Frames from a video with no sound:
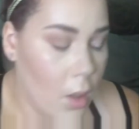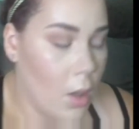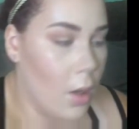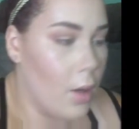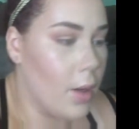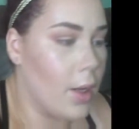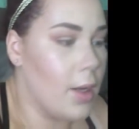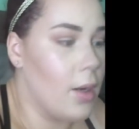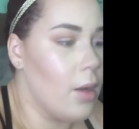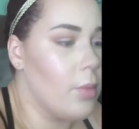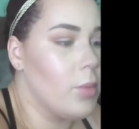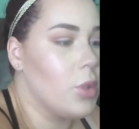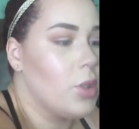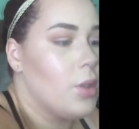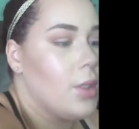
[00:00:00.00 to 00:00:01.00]
Okay, now I'm
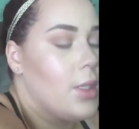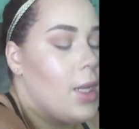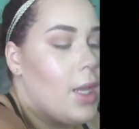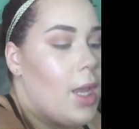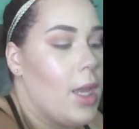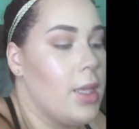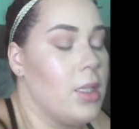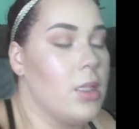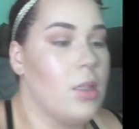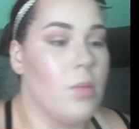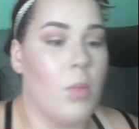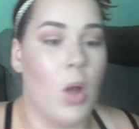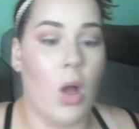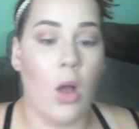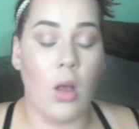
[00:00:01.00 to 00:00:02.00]
just going to take a
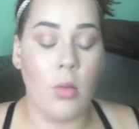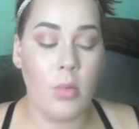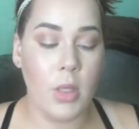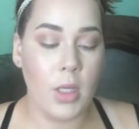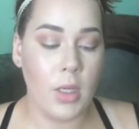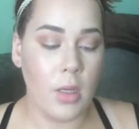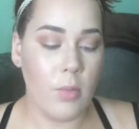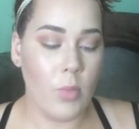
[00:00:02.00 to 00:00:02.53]
small blending